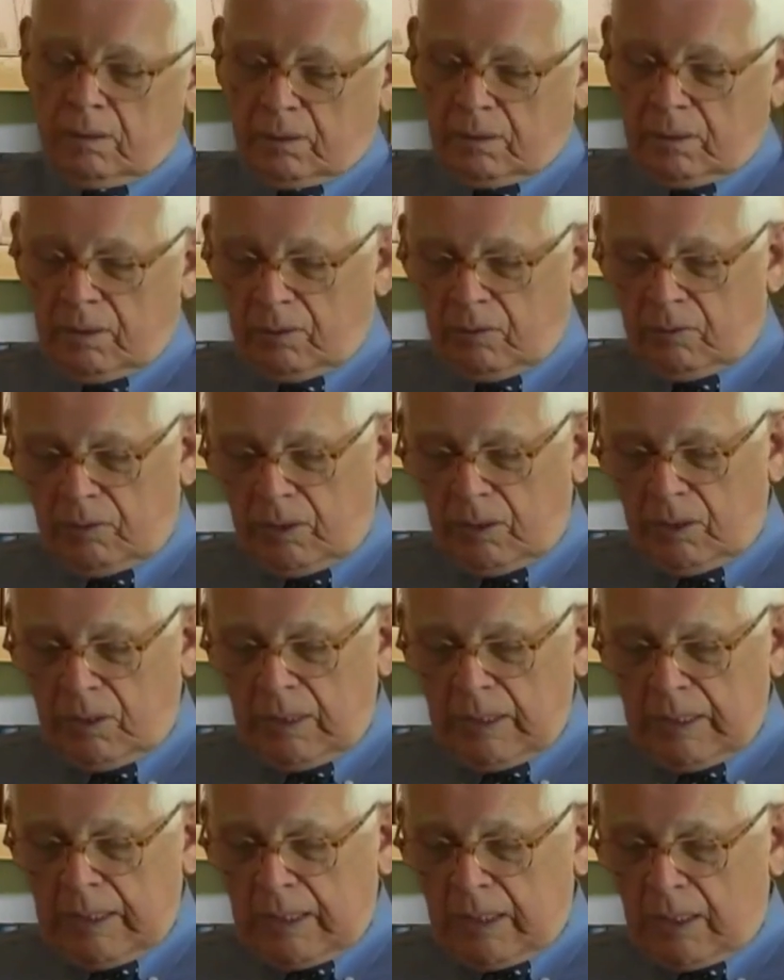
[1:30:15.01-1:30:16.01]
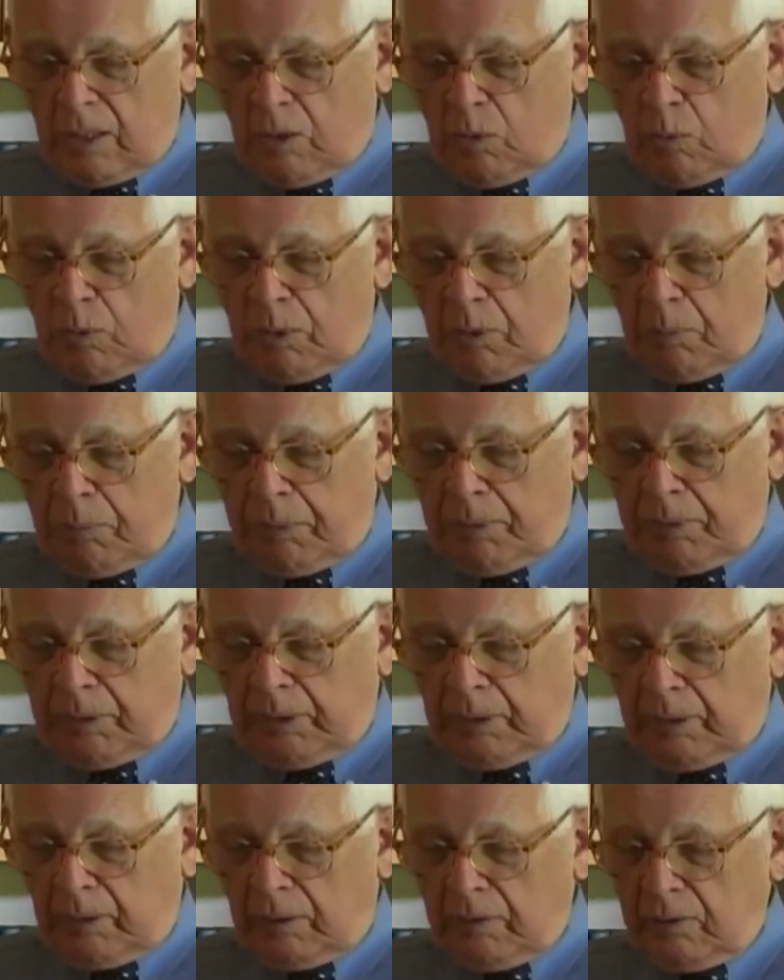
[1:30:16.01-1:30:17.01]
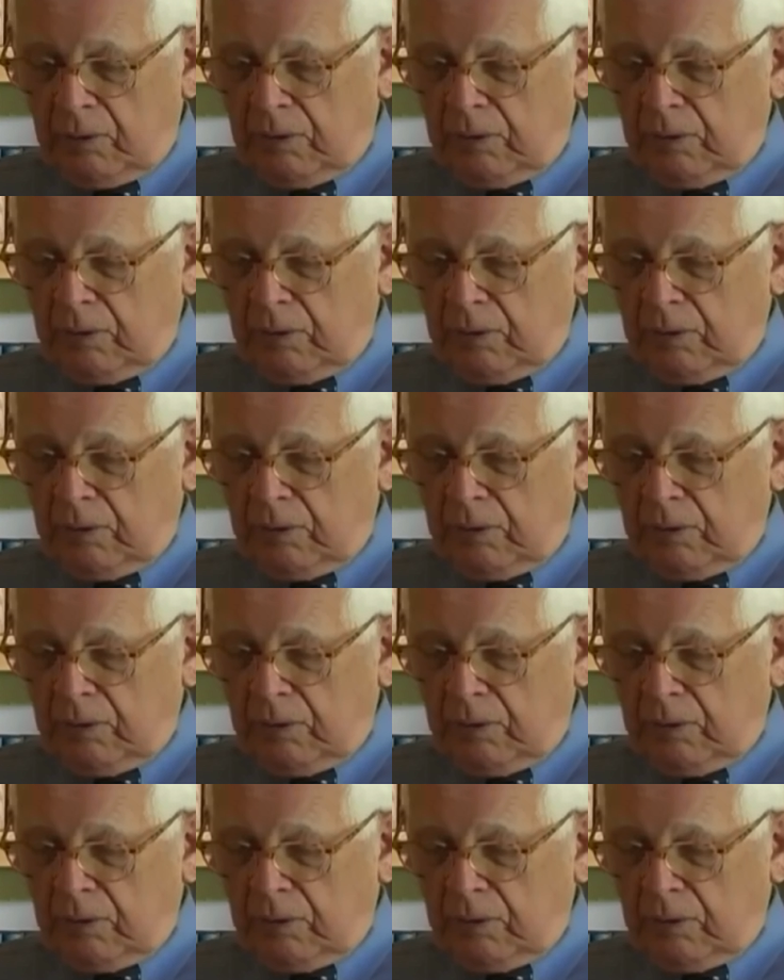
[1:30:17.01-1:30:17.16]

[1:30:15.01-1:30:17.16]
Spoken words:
country or one particular